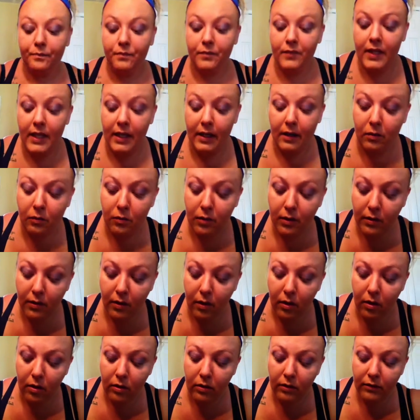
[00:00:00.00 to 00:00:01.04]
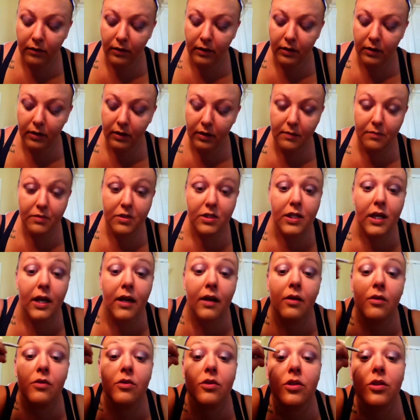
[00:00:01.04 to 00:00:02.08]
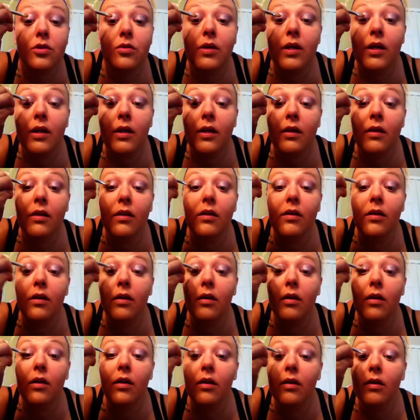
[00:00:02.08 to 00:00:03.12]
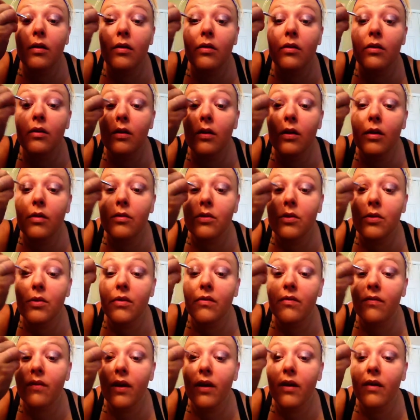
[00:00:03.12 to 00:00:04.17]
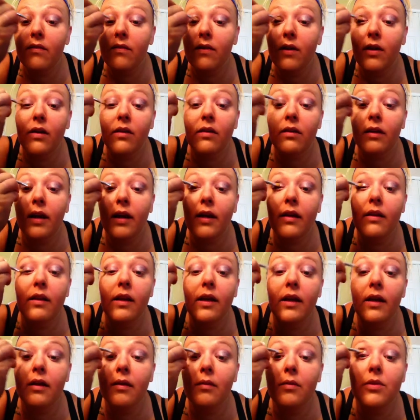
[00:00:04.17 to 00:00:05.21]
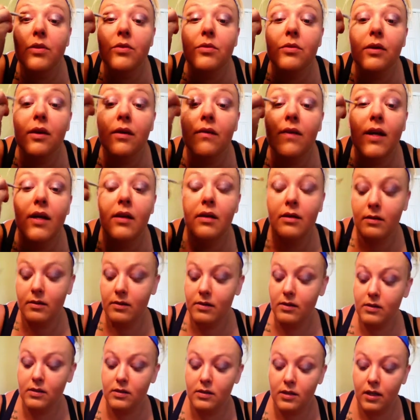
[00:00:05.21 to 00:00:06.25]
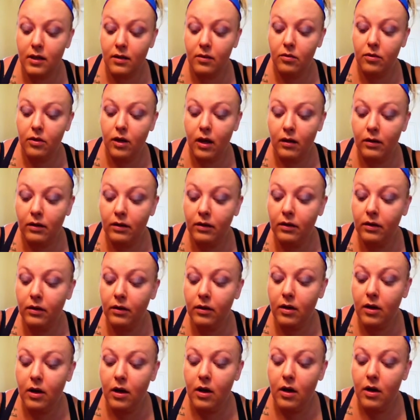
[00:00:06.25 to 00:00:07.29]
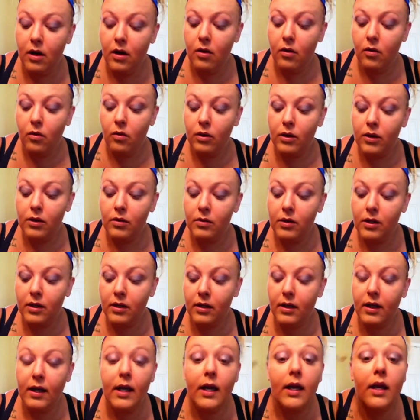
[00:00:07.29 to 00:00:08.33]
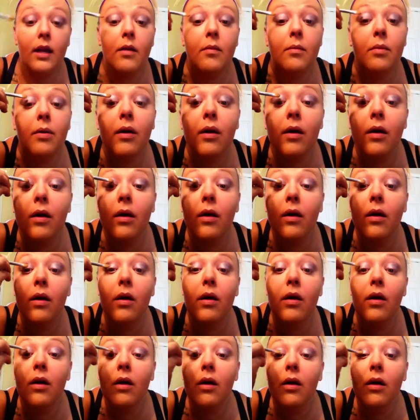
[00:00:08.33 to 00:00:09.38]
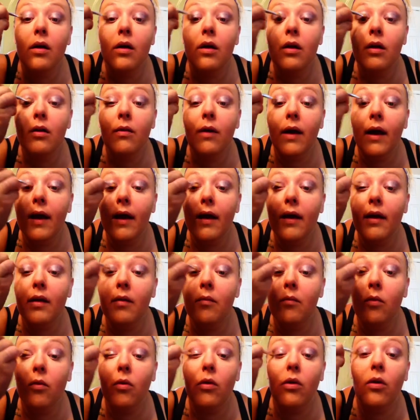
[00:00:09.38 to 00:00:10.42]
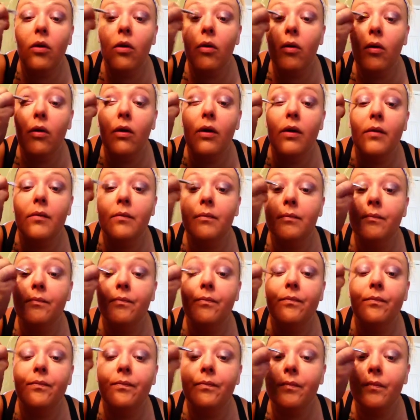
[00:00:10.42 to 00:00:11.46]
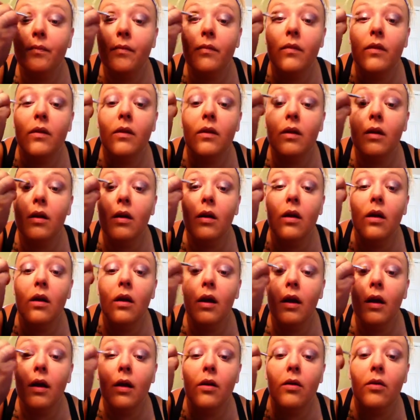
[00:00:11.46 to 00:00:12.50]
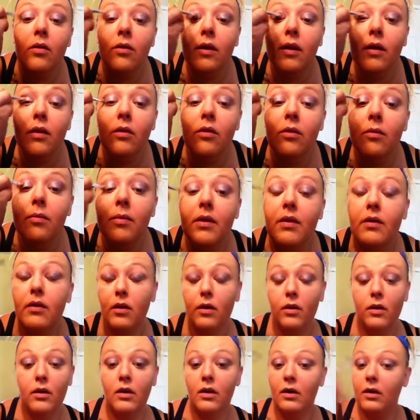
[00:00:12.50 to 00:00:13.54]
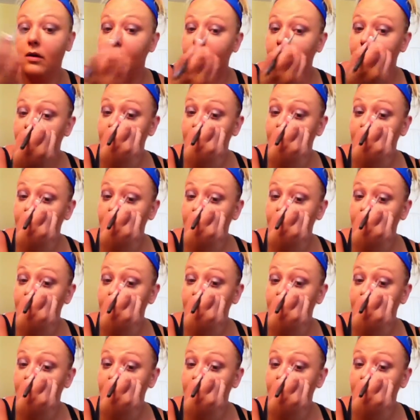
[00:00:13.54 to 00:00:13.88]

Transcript: Now, with all of our cream shadows, you can, do a very, very light layer, which will give that subtle color, or you can keep, adding more on, and it'll get a little bit darker.